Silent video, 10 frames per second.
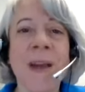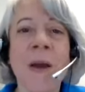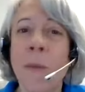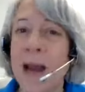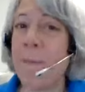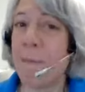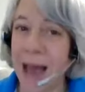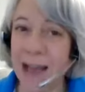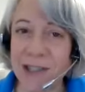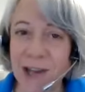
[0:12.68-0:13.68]
When I
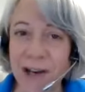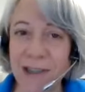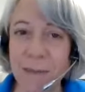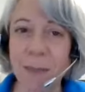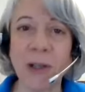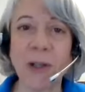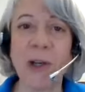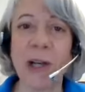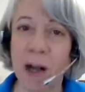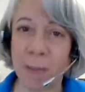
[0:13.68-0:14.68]
met Jonathan Miller
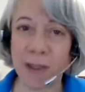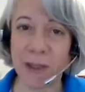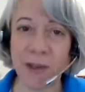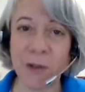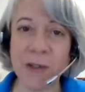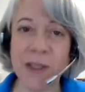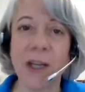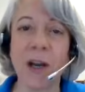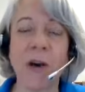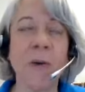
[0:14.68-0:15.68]
a couple of years
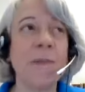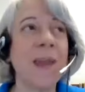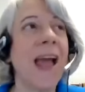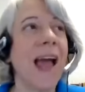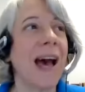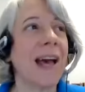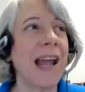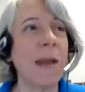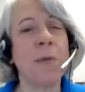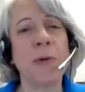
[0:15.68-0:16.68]
ago, at
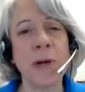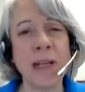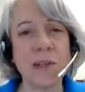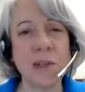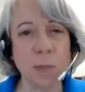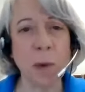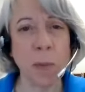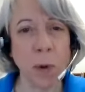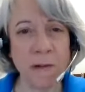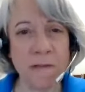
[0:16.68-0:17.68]
a pre Super
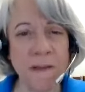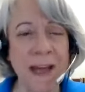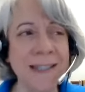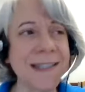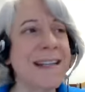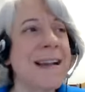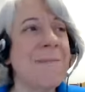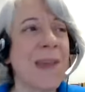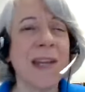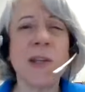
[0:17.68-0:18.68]
Bowl event.
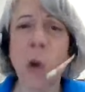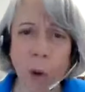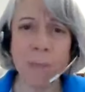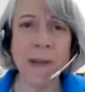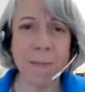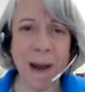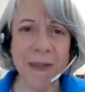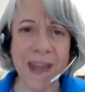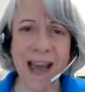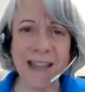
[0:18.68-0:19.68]
And he told me about
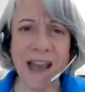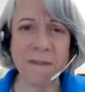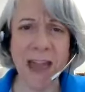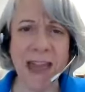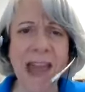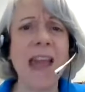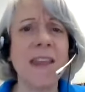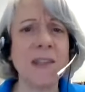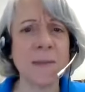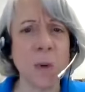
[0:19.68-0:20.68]
the SFAA,
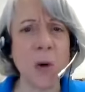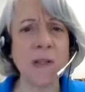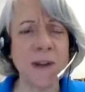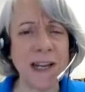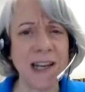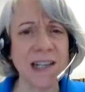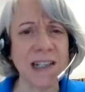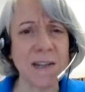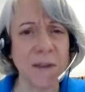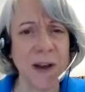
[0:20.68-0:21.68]
the Sports
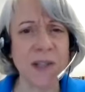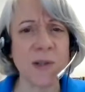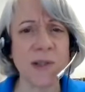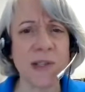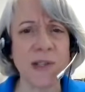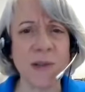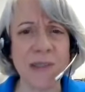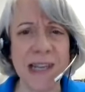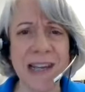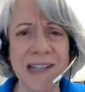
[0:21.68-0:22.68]
Financial Advisors
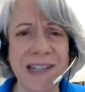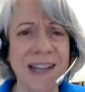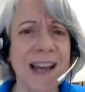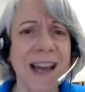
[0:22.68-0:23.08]
Association.